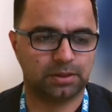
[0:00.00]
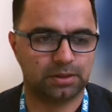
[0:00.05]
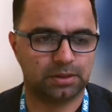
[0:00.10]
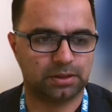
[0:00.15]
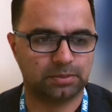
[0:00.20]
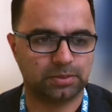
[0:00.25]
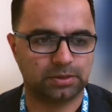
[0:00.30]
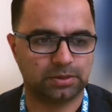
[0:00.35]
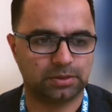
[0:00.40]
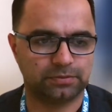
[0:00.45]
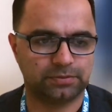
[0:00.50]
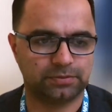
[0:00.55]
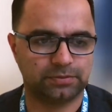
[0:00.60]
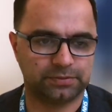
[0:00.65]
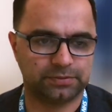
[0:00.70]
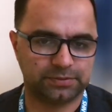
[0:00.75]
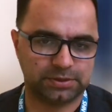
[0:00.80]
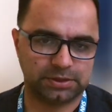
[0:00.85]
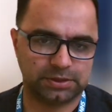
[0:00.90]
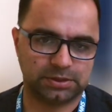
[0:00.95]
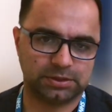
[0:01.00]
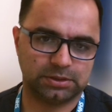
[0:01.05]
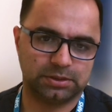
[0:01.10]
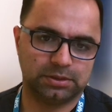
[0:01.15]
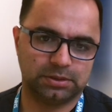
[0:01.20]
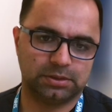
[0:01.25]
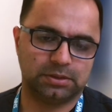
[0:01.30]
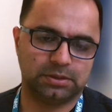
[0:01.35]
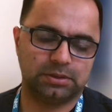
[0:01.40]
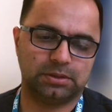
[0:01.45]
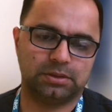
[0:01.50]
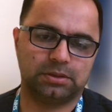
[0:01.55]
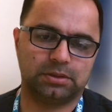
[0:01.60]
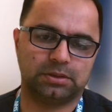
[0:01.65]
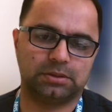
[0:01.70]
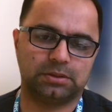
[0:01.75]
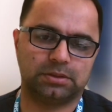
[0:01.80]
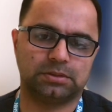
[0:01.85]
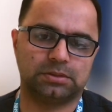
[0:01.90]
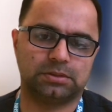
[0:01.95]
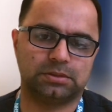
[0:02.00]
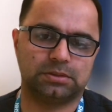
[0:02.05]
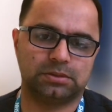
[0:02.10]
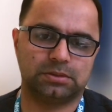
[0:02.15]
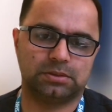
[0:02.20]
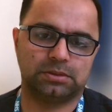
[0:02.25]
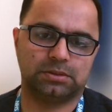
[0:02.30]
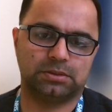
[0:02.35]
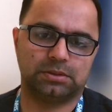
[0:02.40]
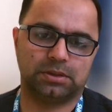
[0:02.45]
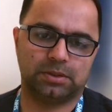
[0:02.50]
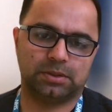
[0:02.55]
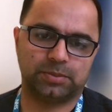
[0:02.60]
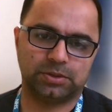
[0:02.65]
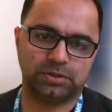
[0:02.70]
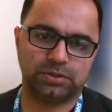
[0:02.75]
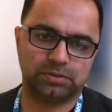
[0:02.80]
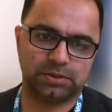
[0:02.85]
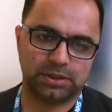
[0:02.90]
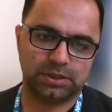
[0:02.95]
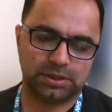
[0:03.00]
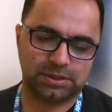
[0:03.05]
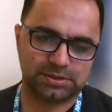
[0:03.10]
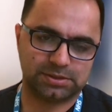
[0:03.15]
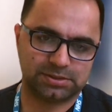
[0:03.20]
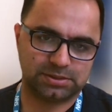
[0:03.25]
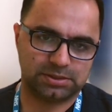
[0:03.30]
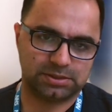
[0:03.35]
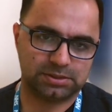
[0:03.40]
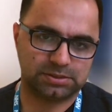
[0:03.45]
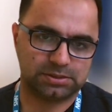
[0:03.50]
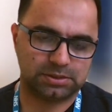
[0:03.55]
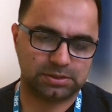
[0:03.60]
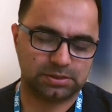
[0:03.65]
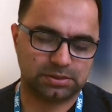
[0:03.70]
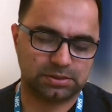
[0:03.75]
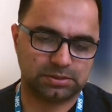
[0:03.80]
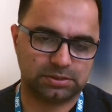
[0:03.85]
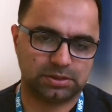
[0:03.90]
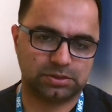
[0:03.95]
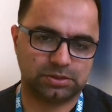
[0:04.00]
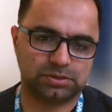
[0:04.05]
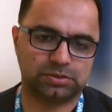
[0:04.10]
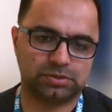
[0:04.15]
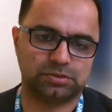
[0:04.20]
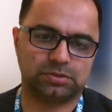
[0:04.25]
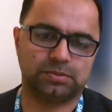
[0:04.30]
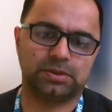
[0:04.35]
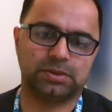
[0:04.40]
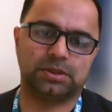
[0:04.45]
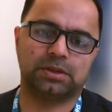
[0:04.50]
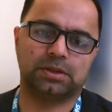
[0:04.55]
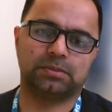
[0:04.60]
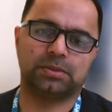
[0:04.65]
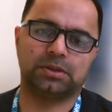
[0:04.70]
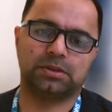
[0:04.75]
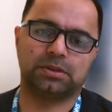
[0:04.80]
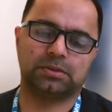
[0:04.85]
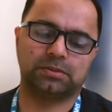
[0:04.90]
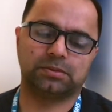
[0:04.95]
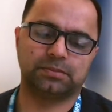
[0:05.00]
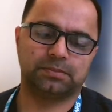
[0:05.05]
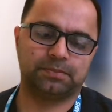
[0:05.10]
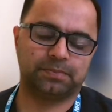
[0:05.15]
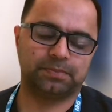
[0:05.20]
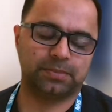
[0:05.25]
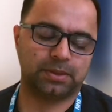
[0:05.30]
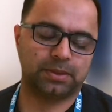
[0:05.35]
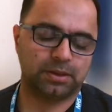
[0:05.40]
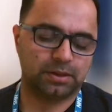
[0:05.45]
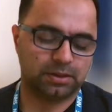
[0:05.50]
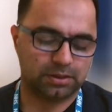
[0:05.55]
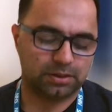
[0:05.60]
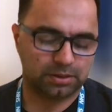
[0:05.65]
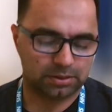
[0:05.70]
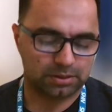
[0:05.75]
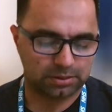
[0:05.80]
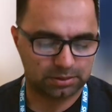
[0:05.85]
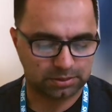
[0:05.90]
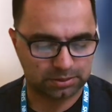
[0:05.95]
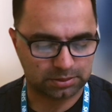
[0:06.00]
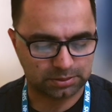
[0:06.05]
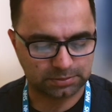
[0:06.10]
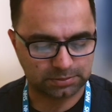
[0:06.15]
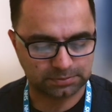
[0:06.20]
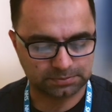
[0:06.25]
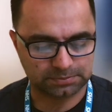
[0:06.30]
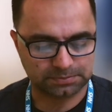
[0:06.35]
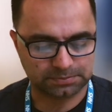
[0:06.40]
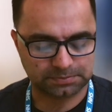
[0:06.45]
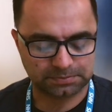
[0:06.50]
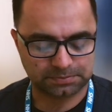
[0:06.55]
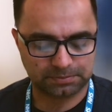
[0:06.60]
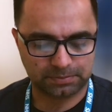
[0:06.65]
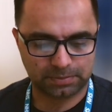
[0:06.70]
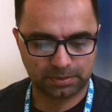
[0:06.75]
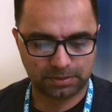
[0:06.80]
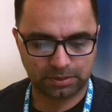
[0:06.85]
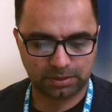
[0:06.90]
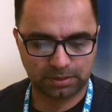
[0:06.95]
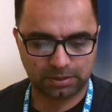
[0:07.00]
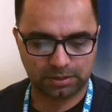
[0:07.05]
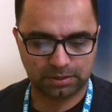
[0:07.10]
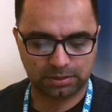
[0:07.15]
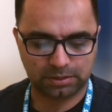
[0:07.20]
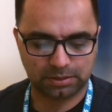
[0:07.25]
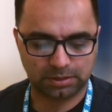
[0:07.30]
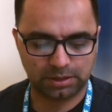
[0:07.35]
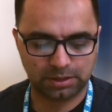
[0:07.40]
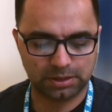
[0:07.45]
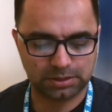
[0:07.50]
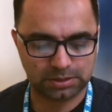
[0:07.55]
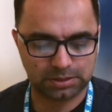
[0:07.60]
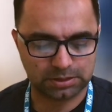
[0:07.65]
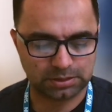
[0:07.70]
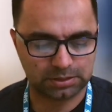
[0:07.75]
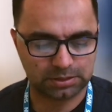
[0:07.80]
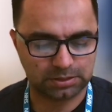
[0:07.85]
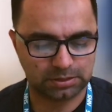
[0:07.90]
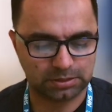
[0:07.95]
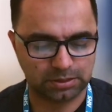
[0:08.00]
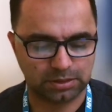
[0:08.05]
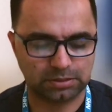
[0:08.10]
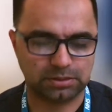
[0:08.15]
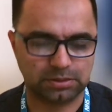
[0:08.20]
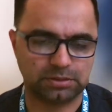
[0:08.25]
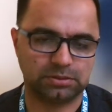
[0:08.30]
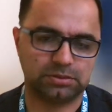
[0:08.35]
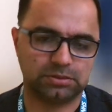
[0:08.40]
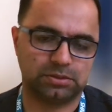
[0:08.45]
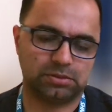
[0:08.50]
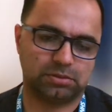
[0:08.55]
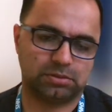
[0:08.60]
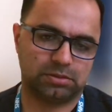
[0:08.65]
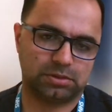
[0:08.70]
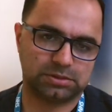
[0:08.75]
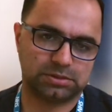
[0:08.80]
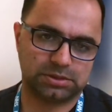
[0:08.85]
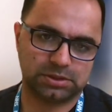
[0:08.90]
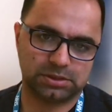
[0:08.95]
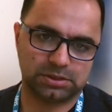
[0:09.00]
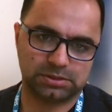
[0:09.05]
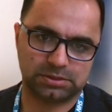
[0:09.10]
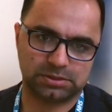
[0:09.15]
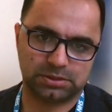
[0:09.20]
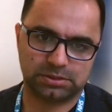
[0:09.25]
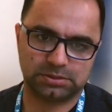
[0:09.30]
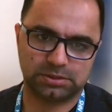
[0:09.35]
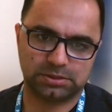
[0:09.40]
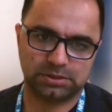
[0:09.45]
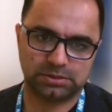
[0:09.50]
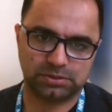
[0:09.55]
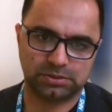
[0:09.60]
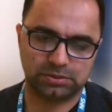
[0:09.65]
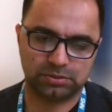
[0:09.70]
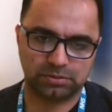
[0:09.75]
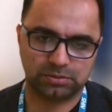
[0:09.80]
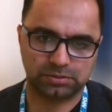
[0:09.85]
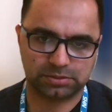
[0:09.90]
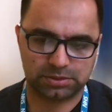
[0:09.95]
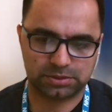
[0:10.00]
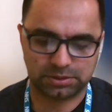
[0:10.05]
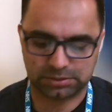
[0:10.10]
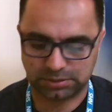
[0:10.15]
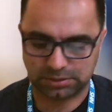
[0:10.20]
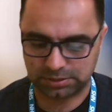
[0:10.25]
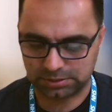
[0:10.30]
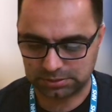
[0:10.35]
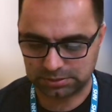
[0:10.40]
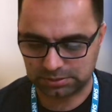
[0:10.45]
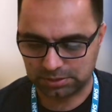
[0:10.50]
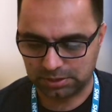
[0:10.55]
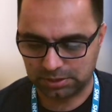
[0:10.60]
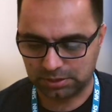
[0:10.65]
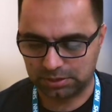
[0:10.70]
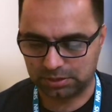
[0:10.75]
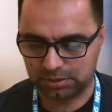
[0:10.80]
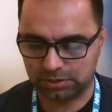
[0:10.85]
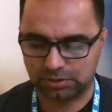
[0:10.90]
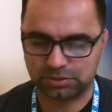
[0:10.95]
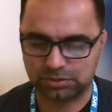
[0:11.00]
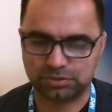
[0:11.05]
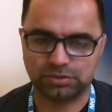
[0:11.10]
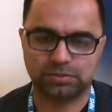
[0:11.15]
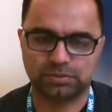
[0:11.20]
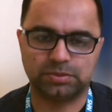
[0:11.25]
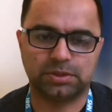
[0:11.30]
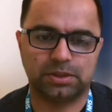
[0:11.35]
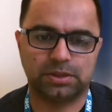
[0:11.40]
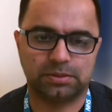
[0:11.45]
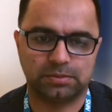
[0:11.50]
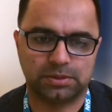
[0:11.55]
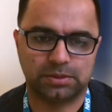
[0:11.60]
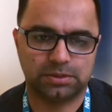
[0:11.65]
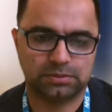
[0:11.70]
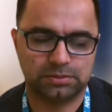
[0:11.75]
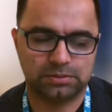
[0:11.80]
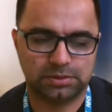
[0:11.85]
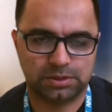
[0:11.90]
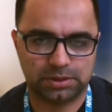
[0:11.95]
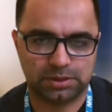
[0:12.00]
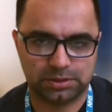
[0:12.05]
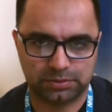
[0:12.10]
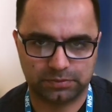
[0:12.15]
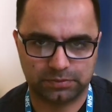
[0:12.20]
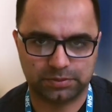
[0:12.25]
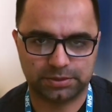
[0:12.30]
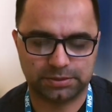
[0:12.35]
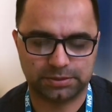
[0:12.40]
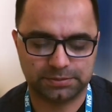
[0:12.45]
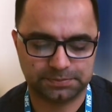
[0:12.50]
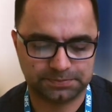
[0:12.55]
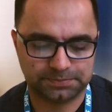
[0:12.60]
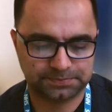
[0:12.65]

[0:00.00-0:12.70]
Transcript: about 50, in epidural anesthesia it should be about um, 80, and in neurological surgeries, neurosurgeries, it should be about 100.